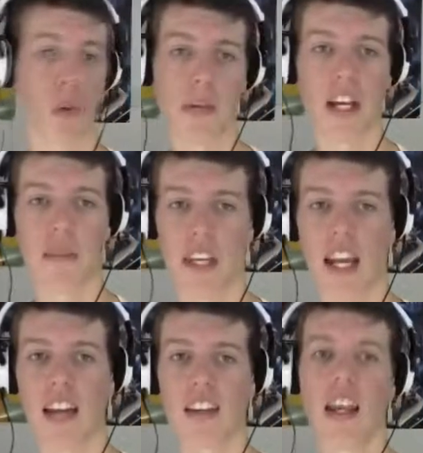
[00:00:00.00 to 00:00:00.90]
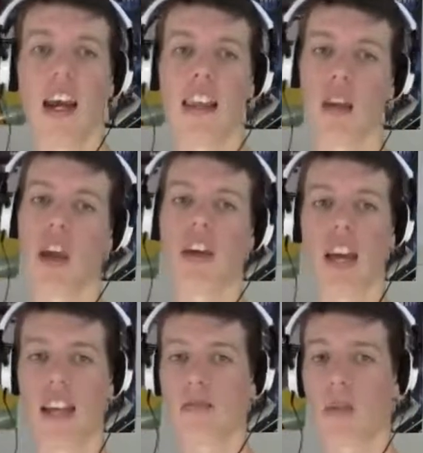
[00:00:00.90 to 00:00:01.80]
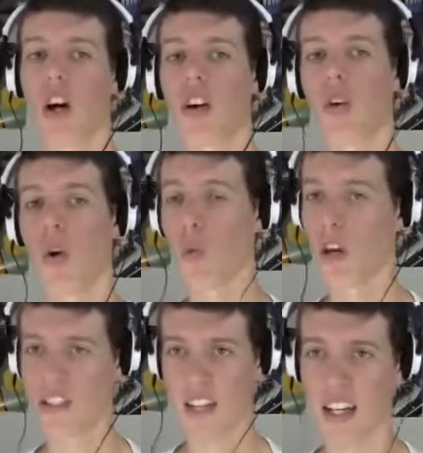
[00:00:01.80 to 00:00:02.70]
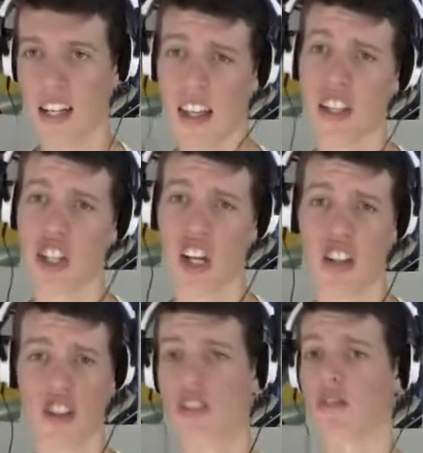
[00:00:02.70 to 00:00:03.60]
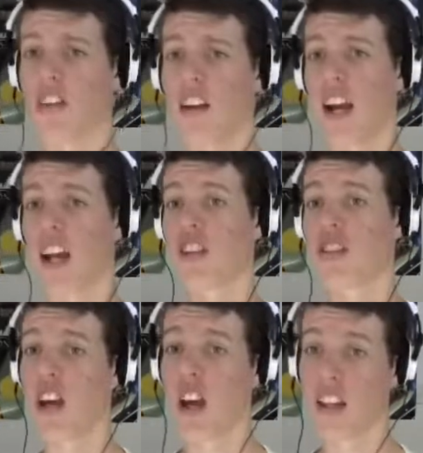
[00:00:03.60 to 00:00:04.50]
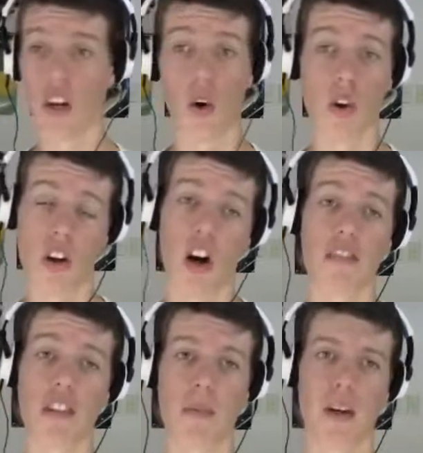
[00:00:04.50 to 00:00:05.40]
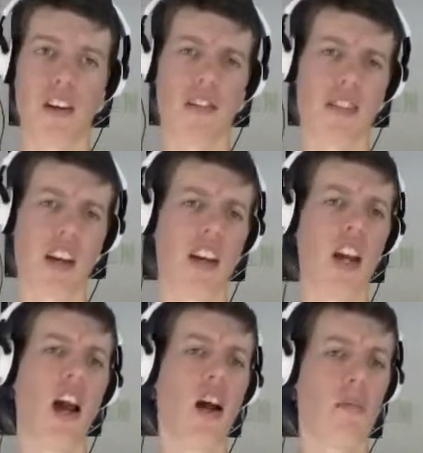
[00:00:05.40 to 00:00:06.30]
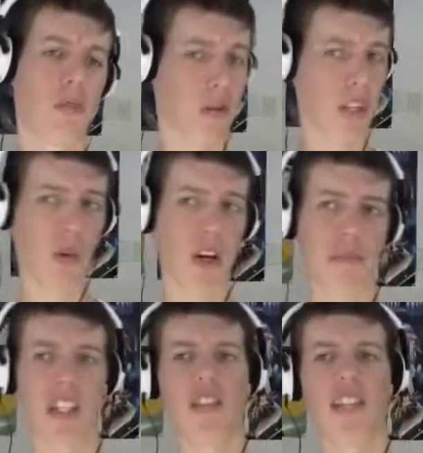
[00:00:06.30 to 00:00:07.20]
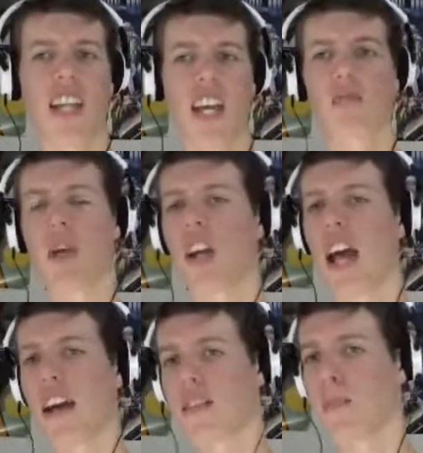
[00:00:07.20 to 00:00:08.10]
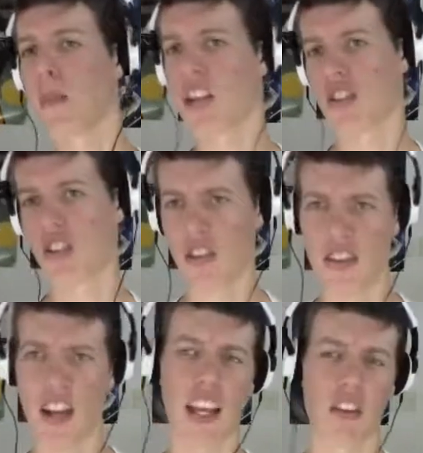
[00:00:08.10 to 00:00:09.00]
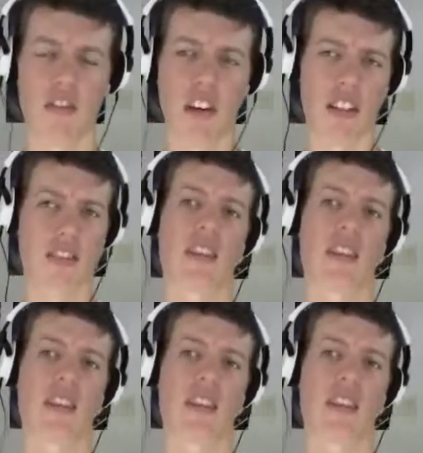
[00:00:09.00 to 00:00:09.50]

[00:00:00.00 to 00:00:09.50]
will be coming in handy. Then we have Espeon. Once again, nothing changed, just rearranged the order of the moves. Probably won't be using Espeon as much, because Psychic versus